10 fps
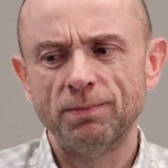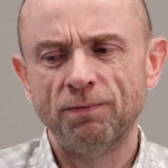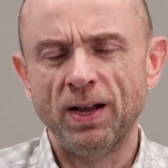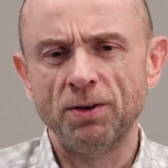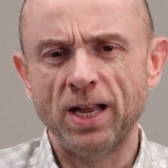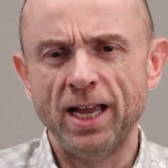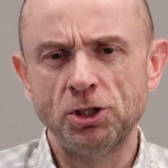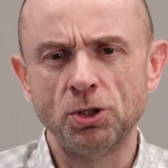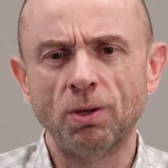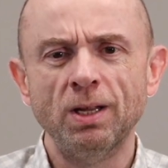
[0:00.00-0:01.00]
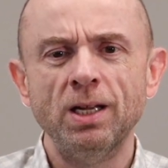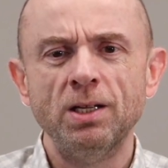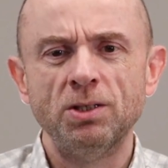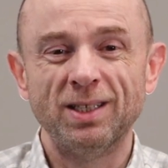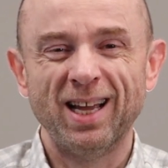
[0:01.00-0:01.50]
foundational
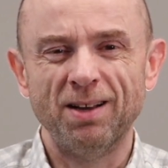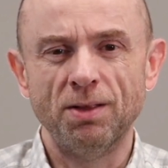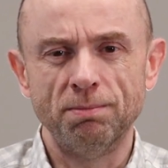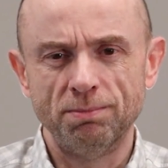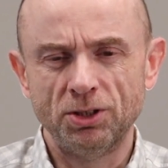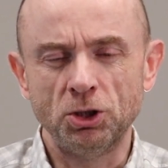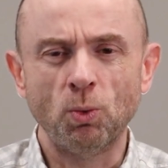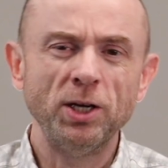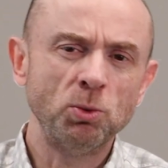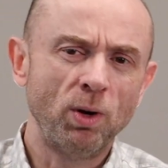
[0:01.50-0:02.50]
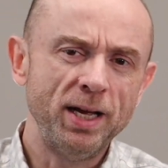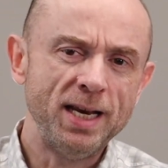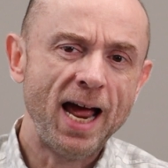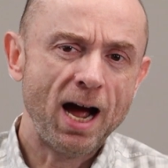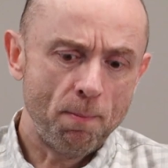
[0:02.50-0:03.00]
to kind of the situation we're in
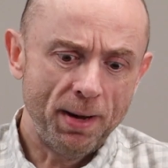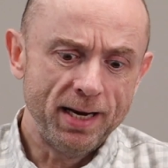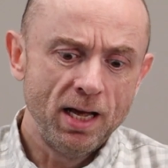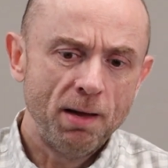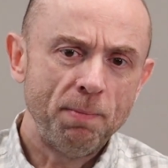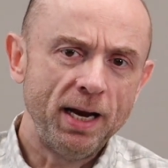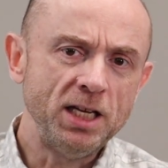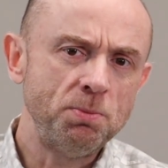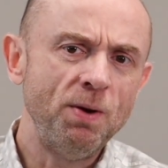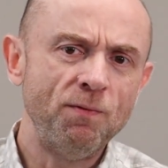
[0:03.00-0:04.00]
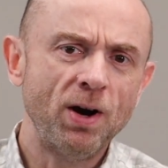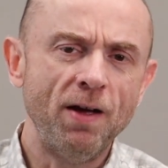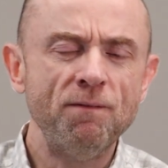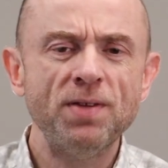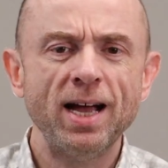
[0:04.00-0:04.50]
now, but he's been very
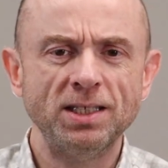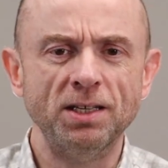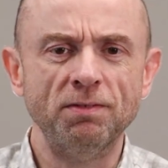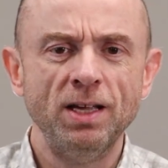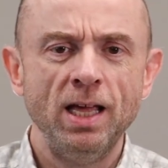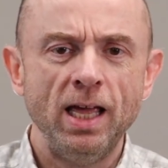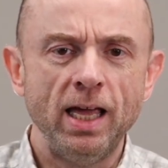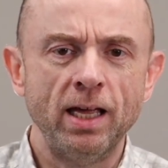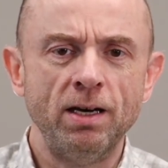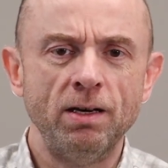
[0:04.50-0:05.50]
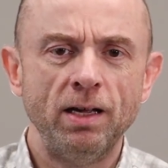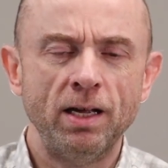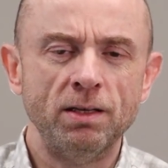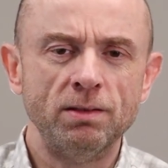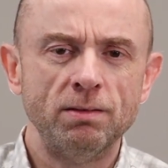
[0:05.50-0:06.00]
effective
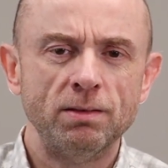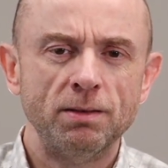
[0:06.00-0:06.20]
in